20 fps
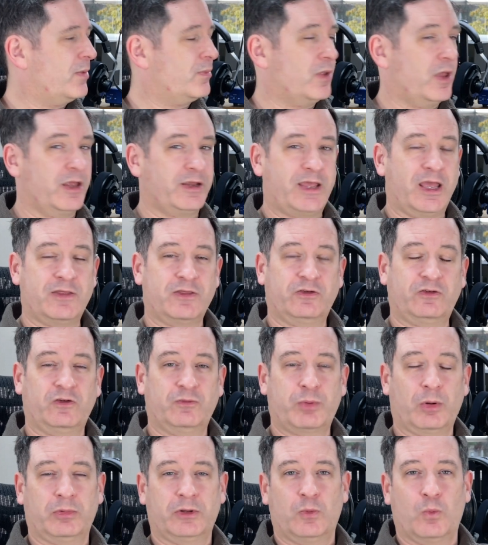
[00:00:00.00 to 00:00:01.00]
again, this
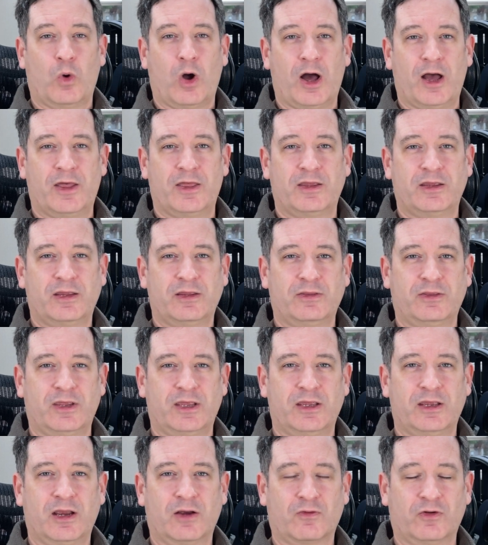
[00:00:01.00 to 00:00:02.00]
is probably why
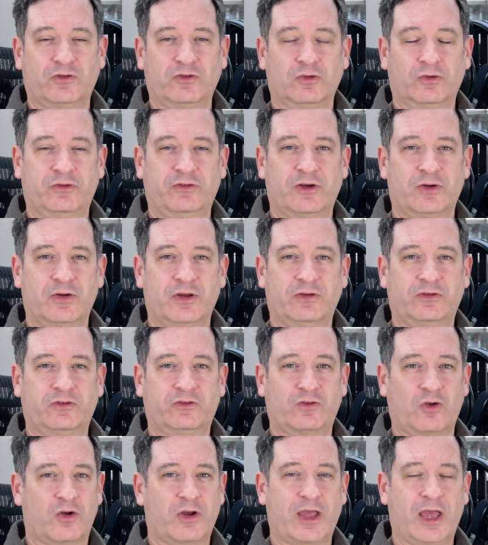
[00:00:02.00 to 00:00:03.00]
the original series
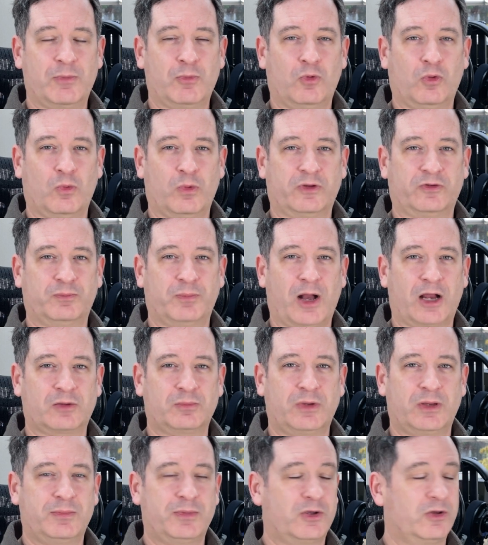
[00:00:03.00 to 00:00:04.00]
stock cable always
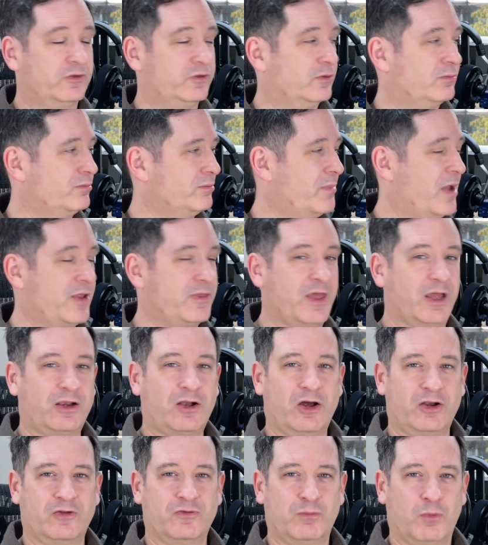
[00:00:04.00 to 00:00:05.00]
bugged me, because it made that
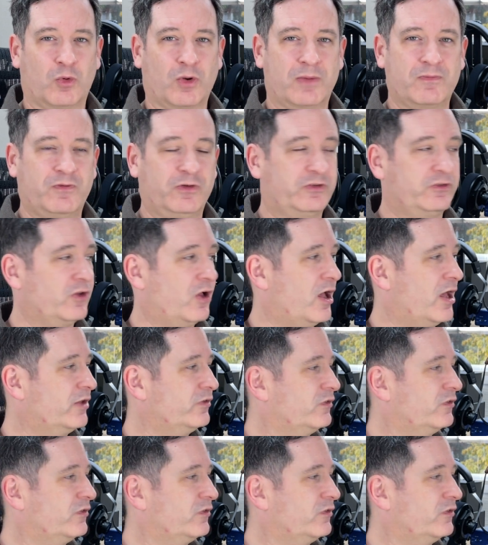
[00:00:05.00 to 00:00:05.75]
kind of more emphasized.